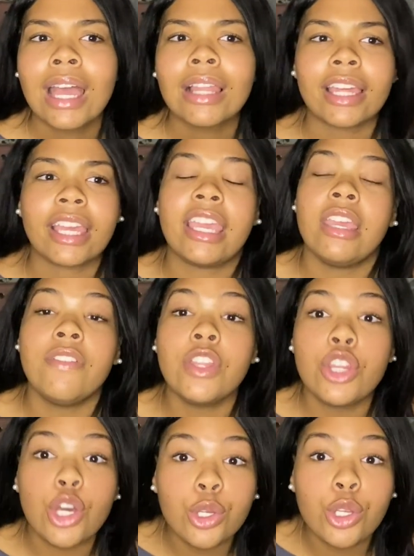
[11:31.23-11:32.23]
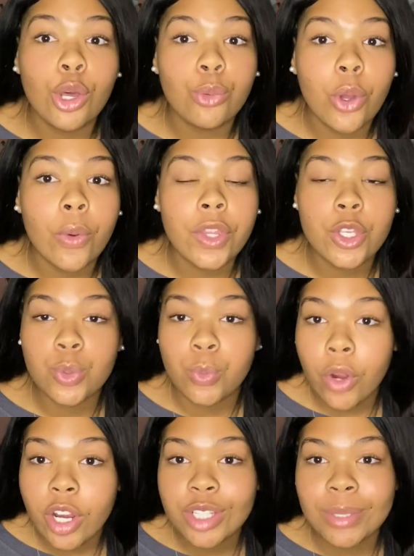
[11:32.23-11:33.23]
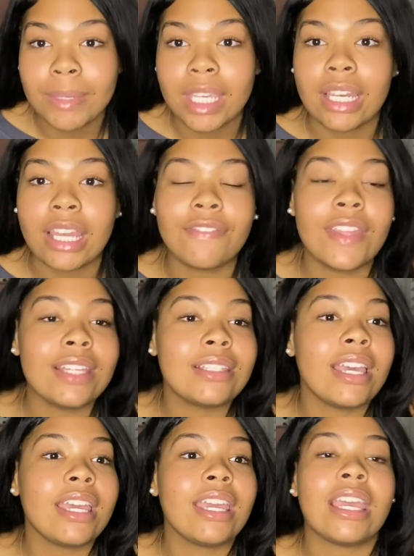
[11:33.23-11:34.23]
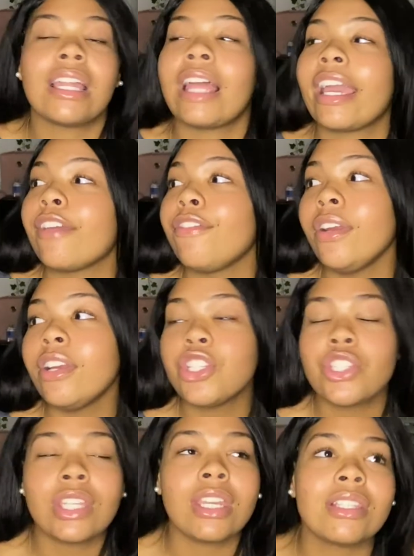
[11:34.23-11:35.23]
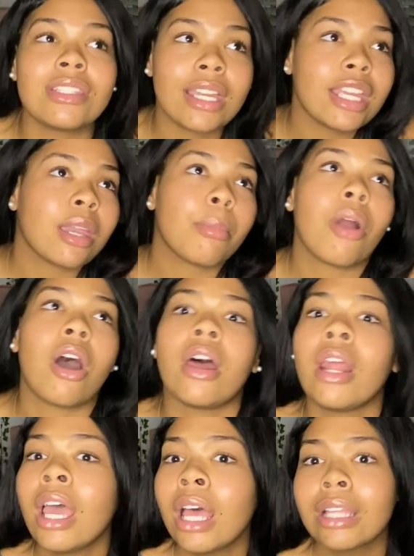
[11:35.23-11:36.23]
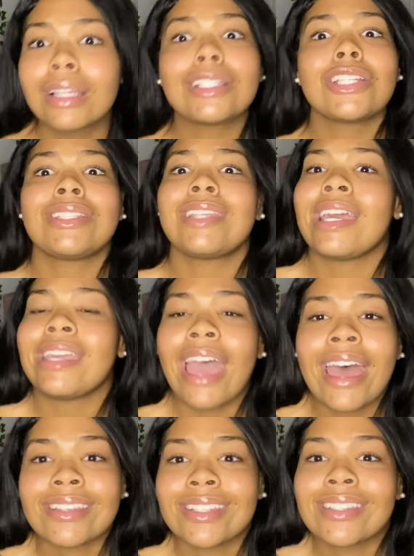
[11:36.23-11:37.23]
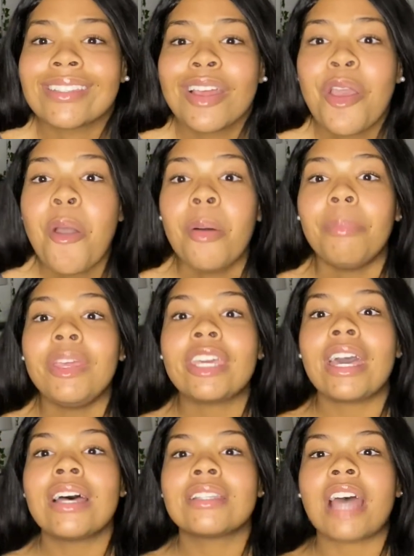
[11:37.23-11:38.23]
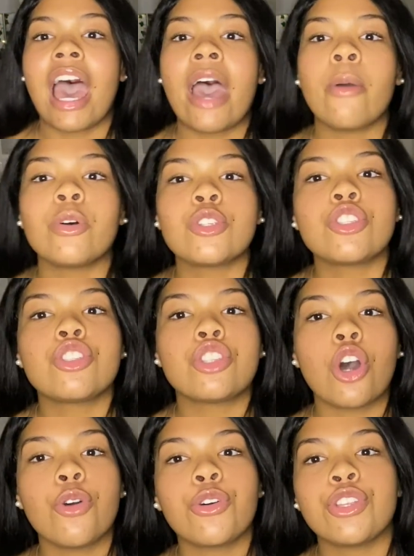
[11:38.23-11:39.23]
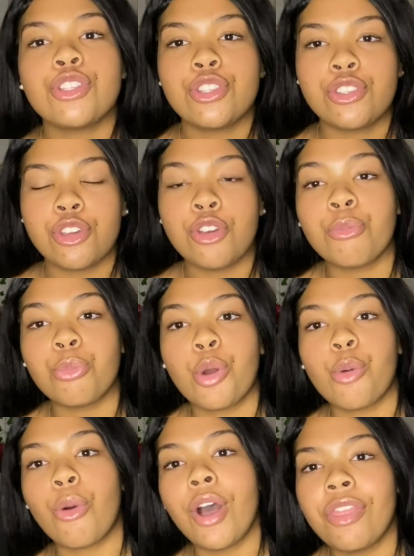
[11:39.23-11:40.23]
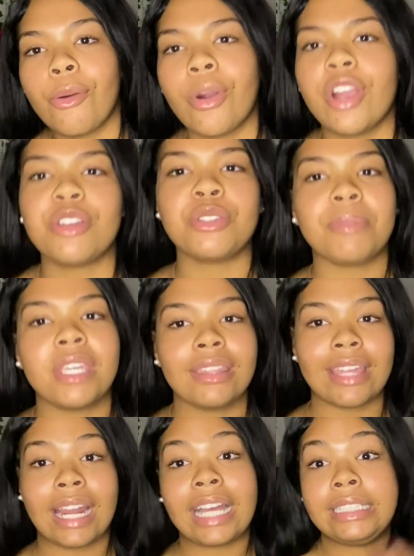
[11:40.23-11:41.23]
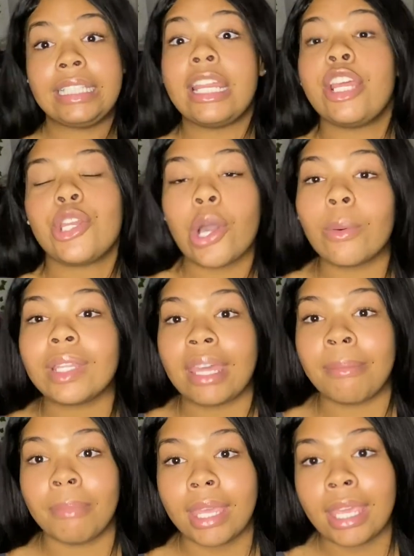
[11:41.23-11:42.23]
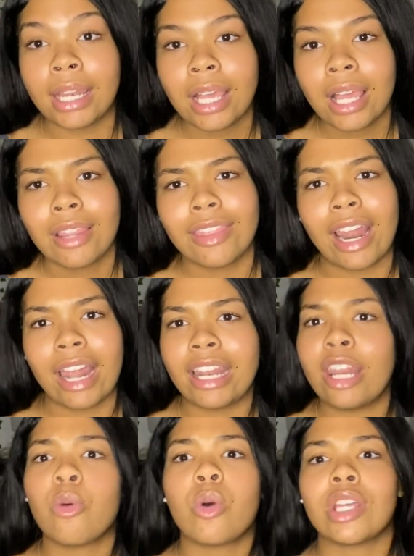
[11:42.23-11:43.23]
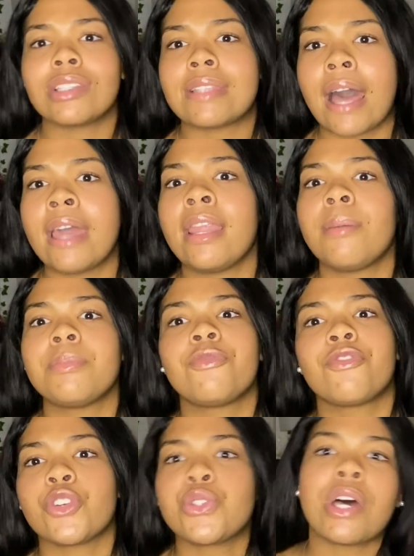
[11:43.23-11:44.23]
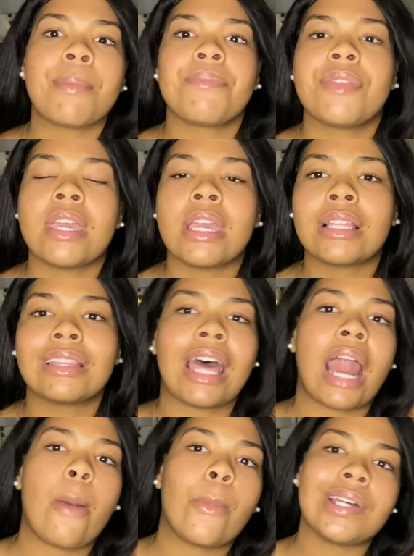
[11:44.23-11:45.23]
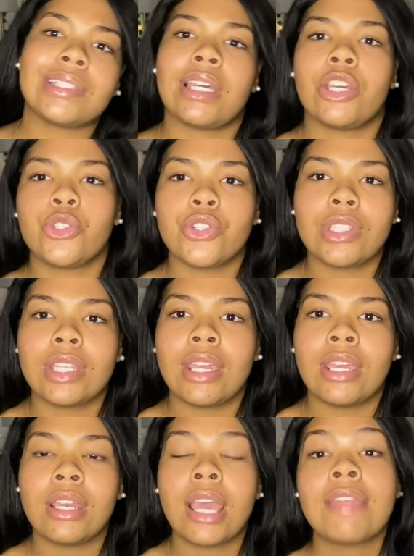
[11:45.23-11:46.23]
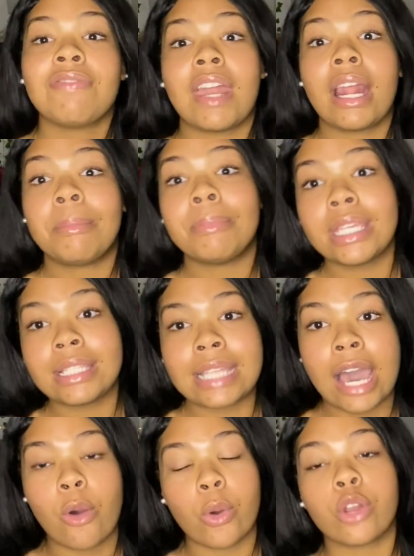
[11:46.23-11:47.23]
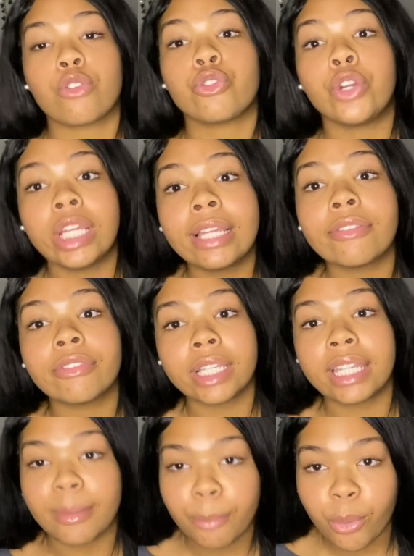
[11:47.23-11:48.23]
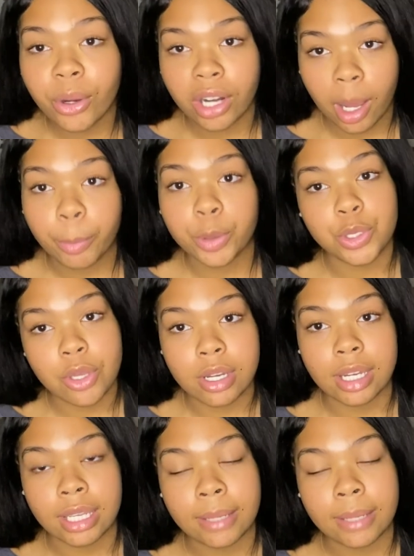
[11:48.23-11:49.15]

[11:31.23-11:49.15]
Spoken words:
Like, even though you don't know what those words mean, if they say, like, if you're interested in studying abroad, like, just say yes. Because I was so consumed with what the words mean that I didn't know what they meant, that I didn't want to sign up for something that I wasn't interested in, that I missed out on a really, really important opportunity.